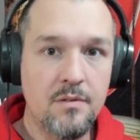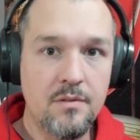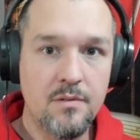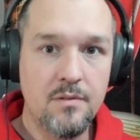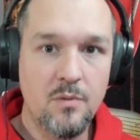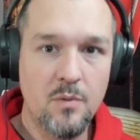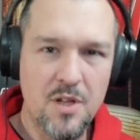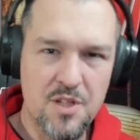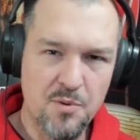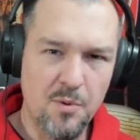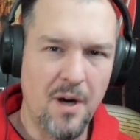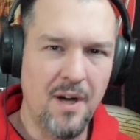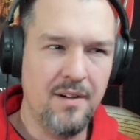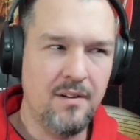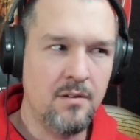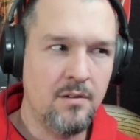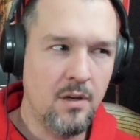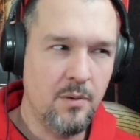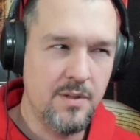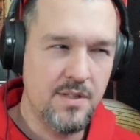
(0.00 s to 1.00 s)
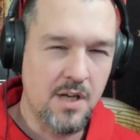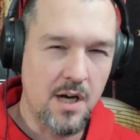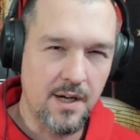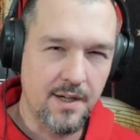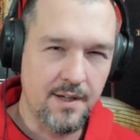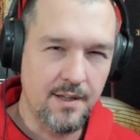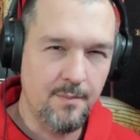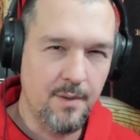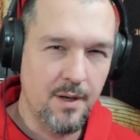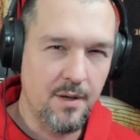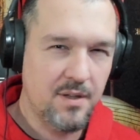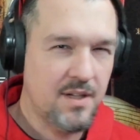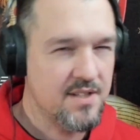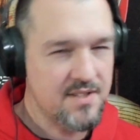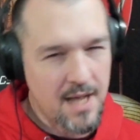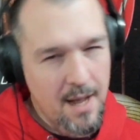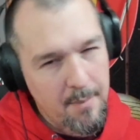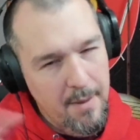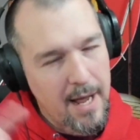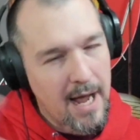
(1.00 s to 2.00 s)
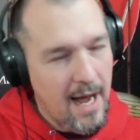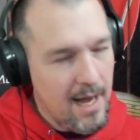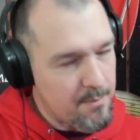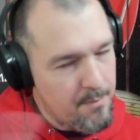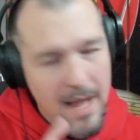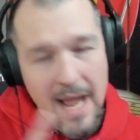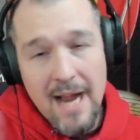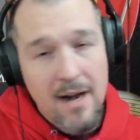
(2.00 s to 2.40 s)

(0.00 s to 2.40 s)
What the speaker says: Which one are we talking about? Because I may